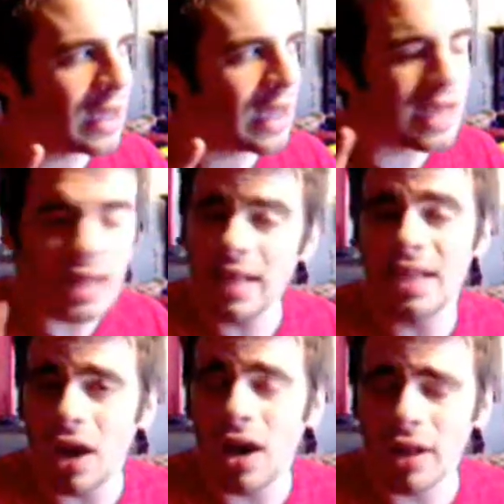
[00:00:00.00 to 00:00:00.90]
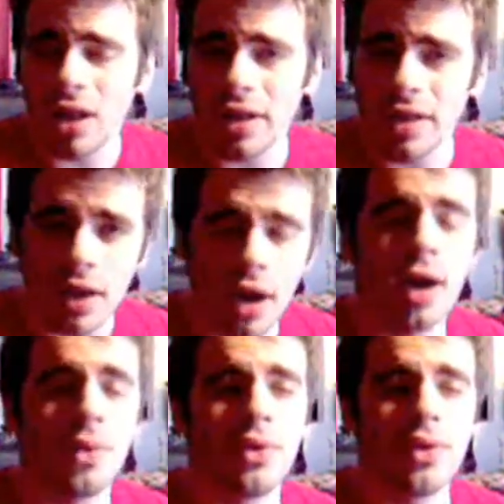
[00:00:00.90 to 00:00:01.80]
I like the art a lot. The
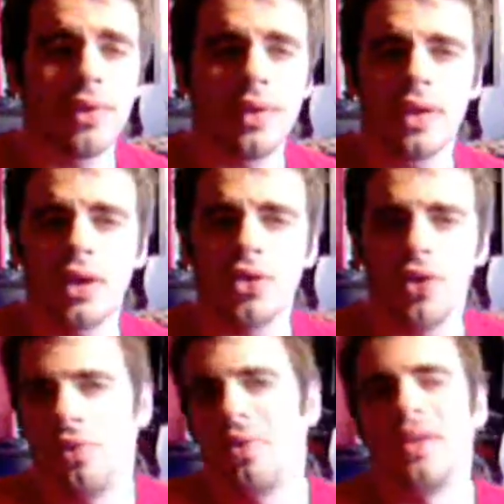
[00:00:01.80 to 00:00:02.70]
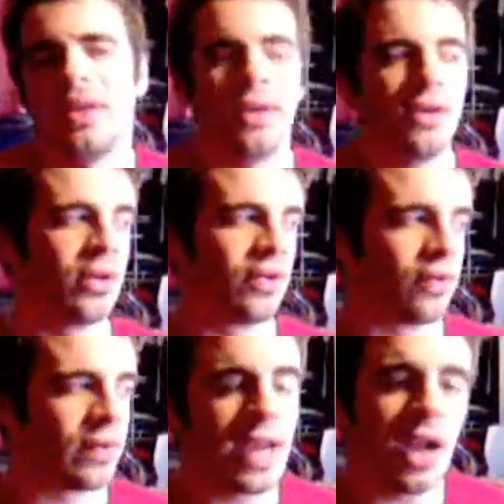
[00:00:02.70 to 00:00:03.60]
art was, although it wasn't
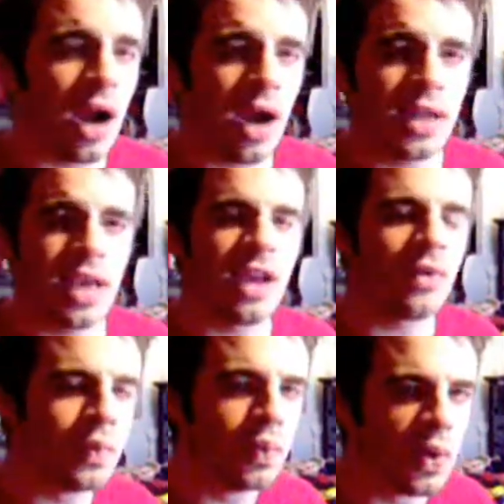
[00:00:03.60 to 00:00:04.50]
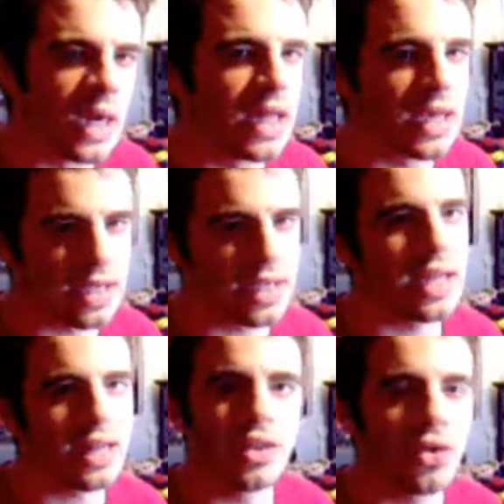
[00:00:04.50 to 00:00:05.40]
great art, it really
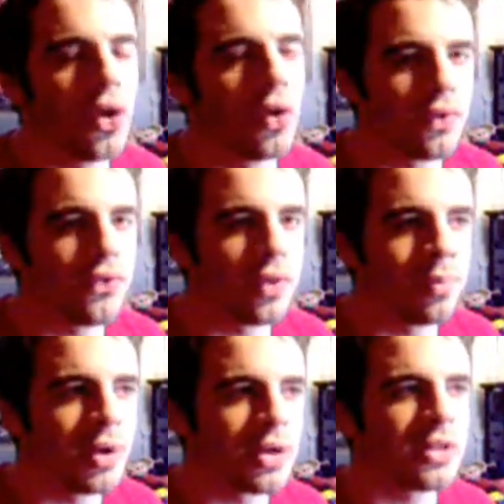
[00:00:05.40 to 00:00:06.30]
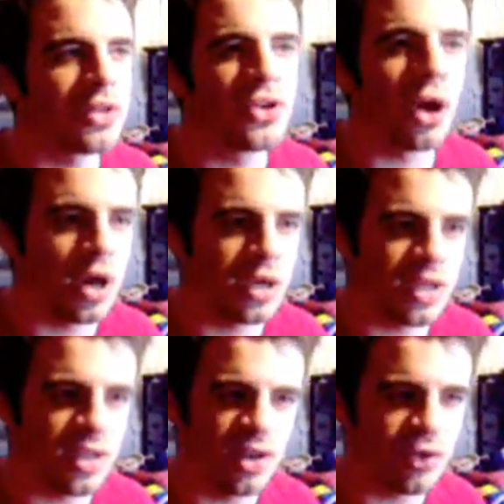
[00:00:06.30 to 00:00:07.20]
set the tone for the book. The
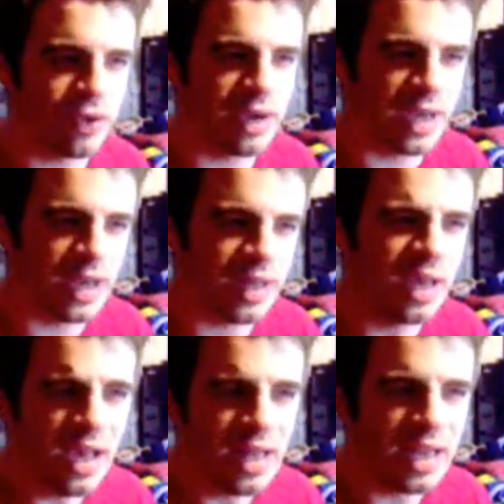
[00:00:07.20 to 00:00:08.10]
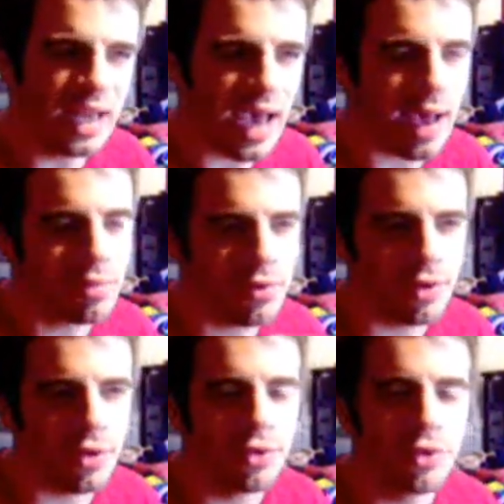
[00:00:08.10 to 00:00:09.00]
darkness, the grittiness, the
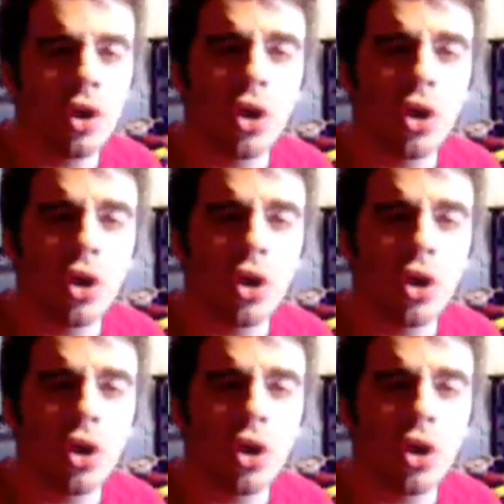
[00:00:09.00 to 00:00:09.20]
absolute